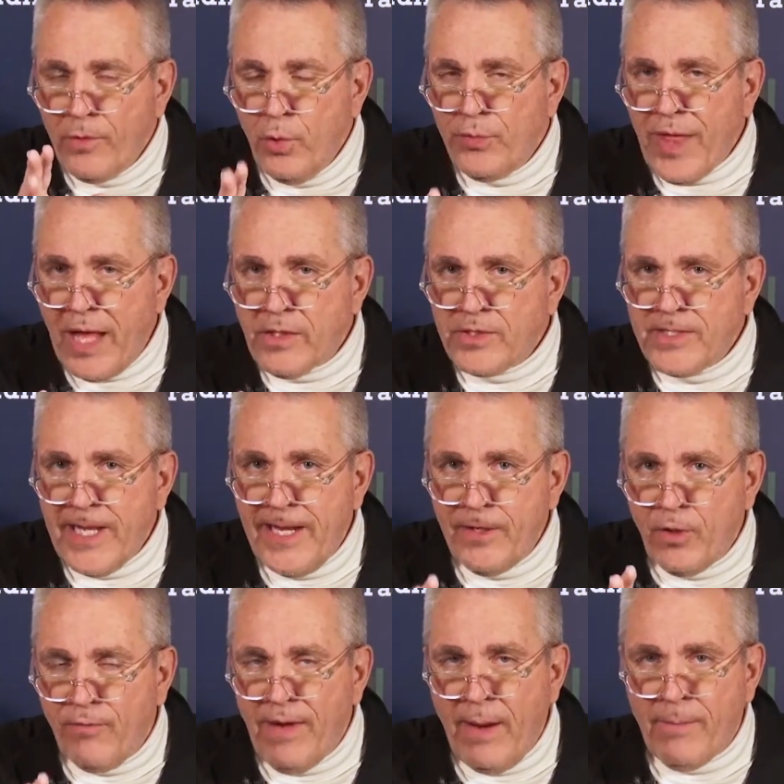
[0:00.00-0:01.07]
2008,
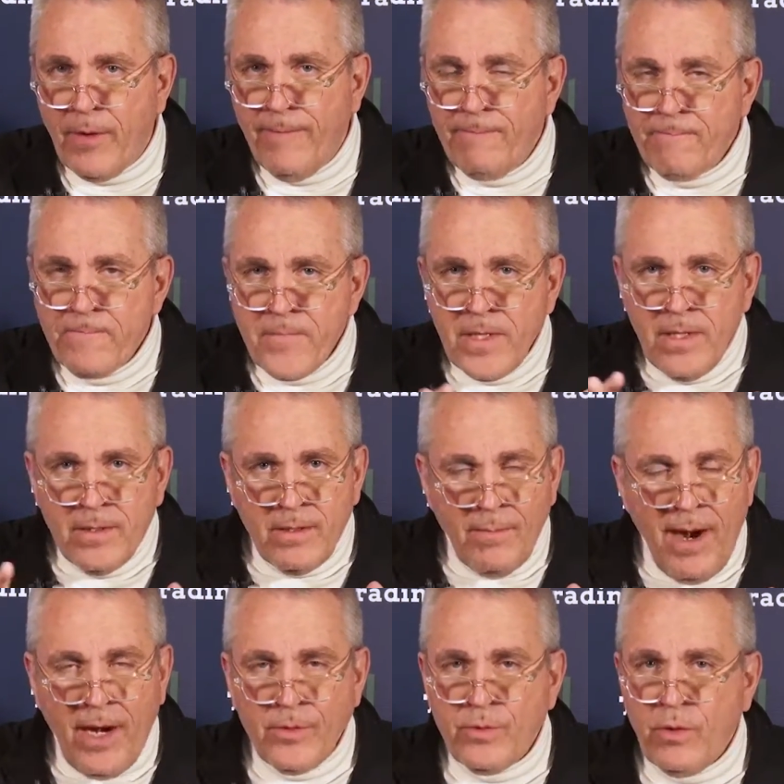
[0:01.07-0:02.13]
November, the
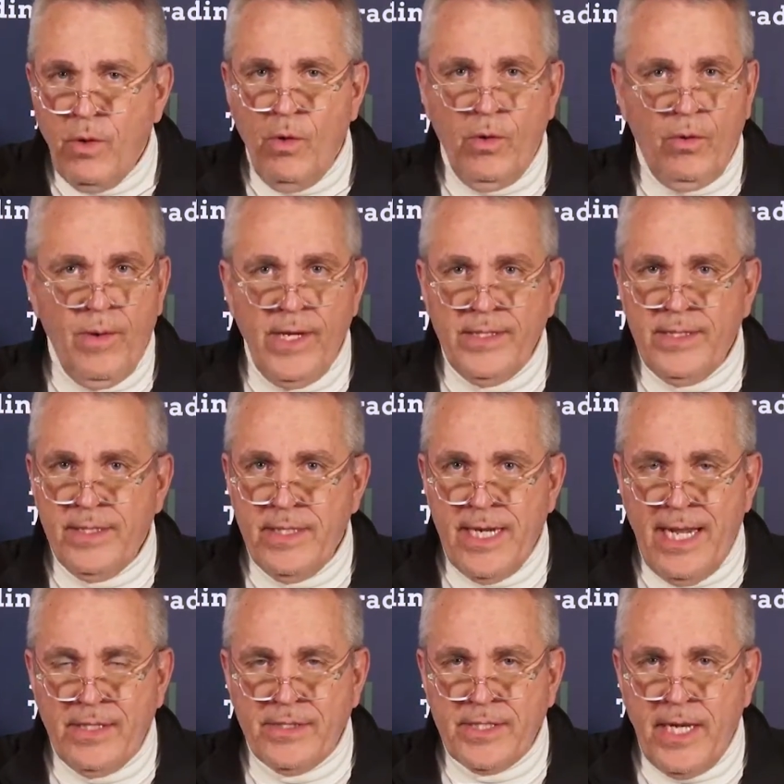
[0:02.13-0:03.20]
markets were going crazy to the
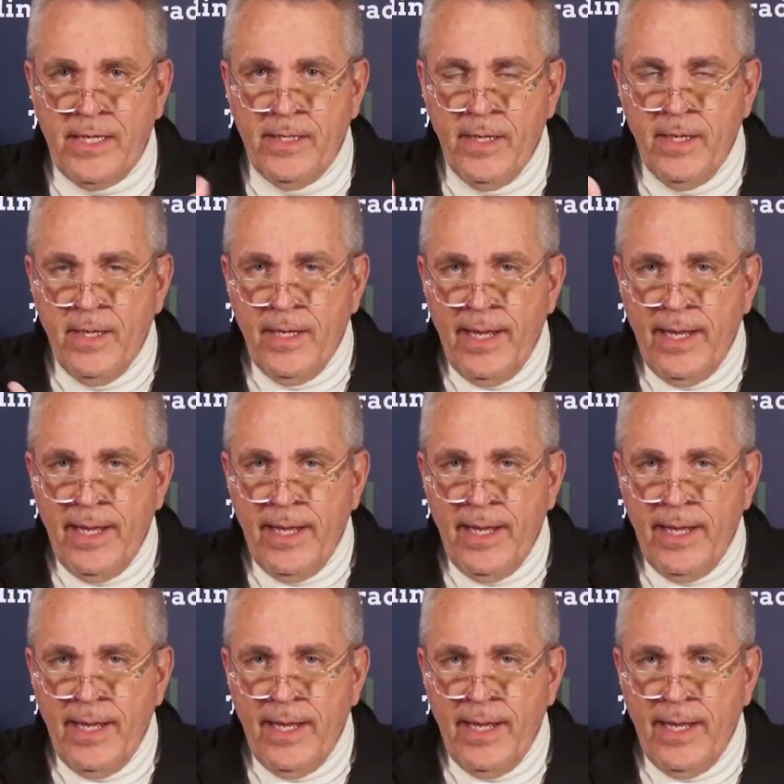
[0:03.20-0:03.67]
downside.